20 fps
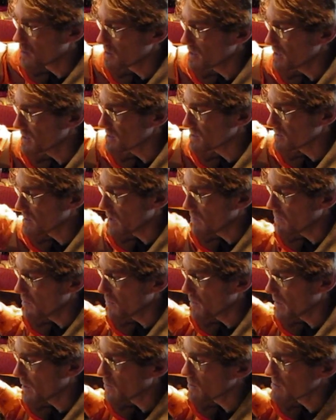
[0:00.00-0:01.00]
marked it, so that
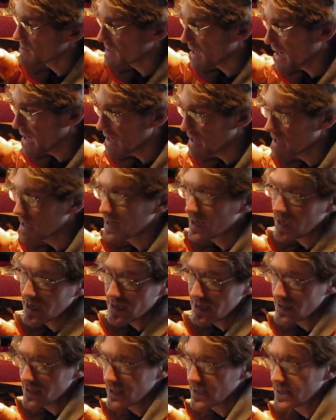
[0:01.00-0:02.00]
way when I go to tighten it, I
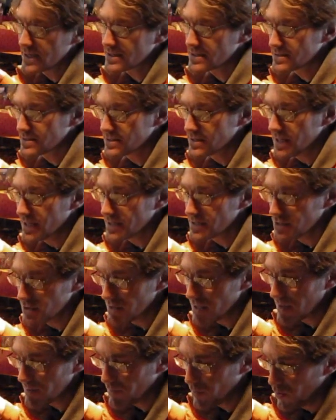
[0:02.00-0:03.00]
need to get get
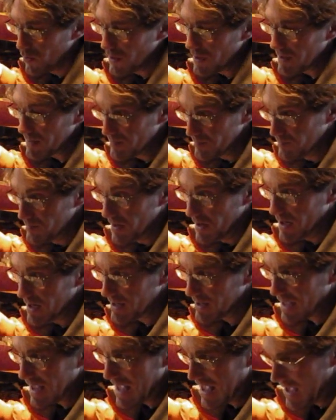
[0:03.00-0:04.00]
to that point.
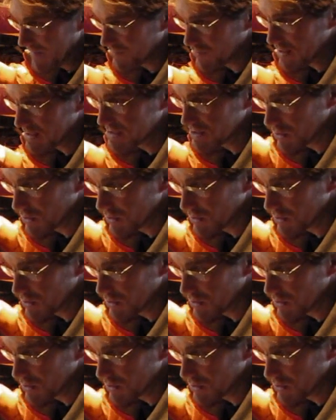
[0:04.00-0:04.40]
But after